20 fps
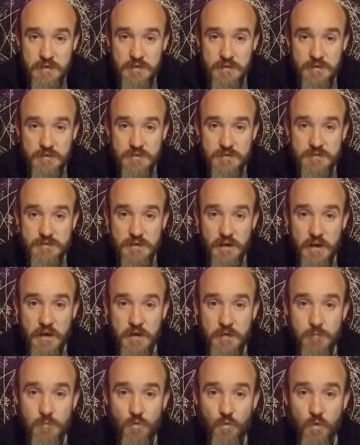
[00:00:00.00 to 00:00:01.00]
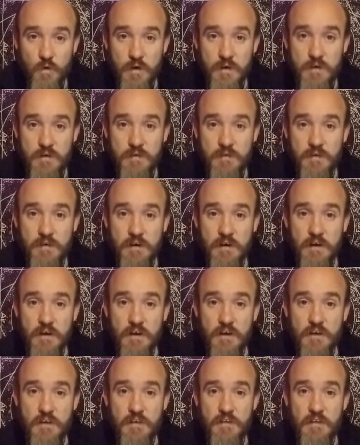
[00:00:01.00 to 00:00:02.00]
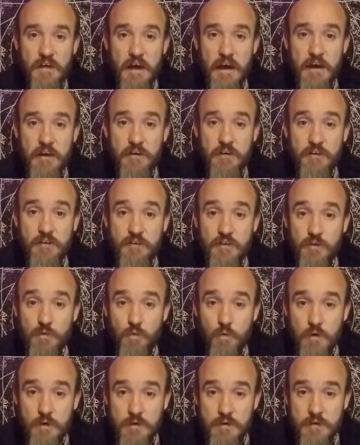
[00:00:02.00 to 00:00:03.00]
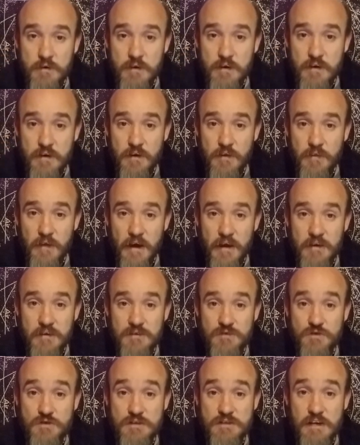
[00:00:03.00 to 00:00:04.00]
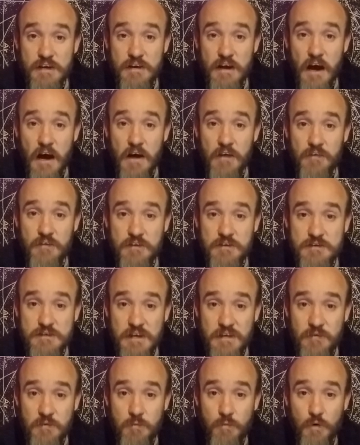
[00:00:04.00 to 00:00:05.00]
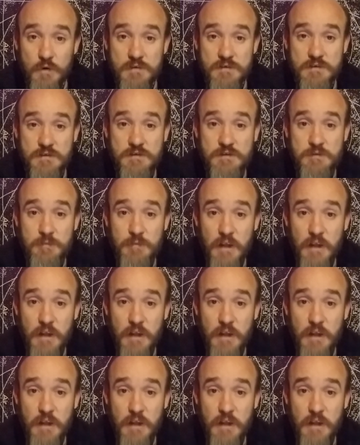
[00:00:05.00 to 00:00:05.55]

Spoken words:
The same with energy work that is set on the 7-point system,